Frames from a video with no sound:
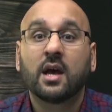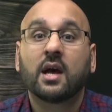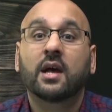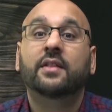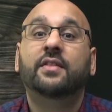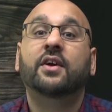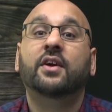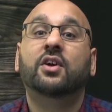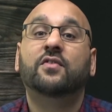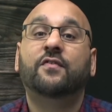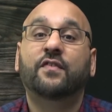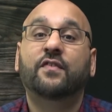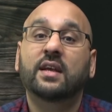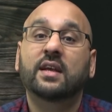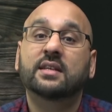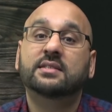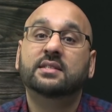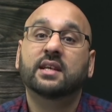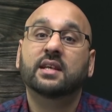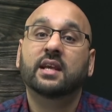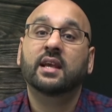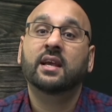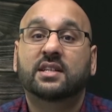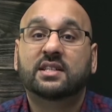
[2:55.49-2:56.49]
They're
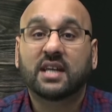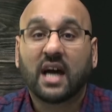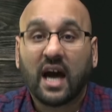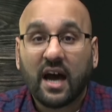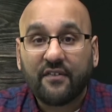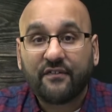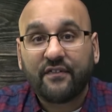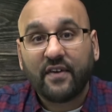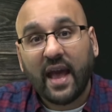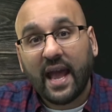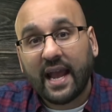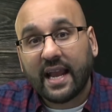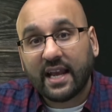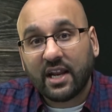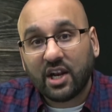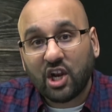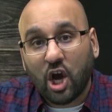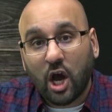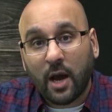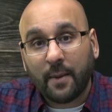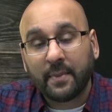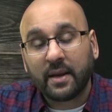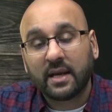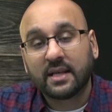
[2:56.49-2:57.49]
facing tough
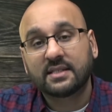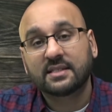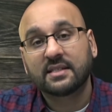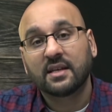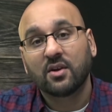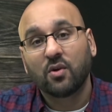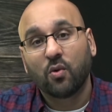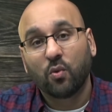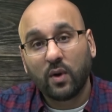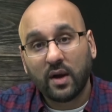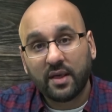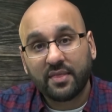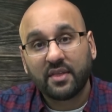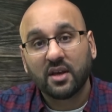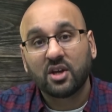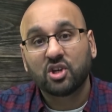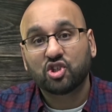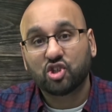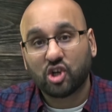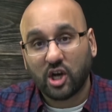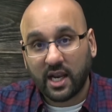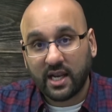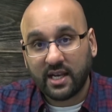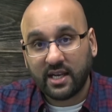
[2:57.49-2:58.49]
economics with
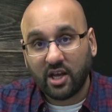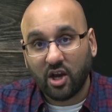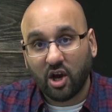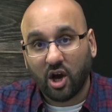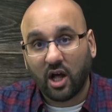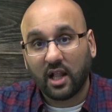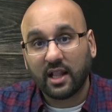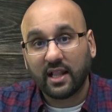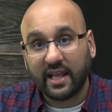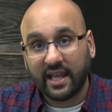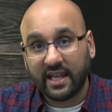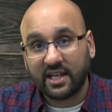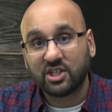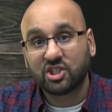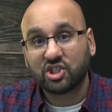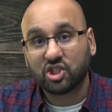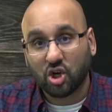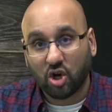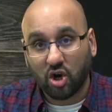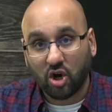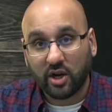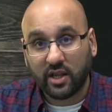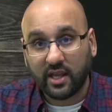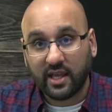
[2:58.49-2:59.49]
Trendyol in
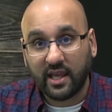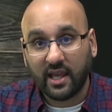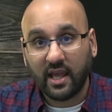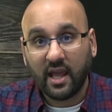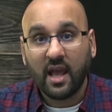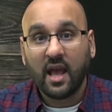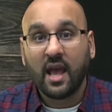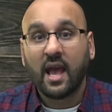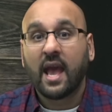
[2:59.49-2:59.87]
Turkey,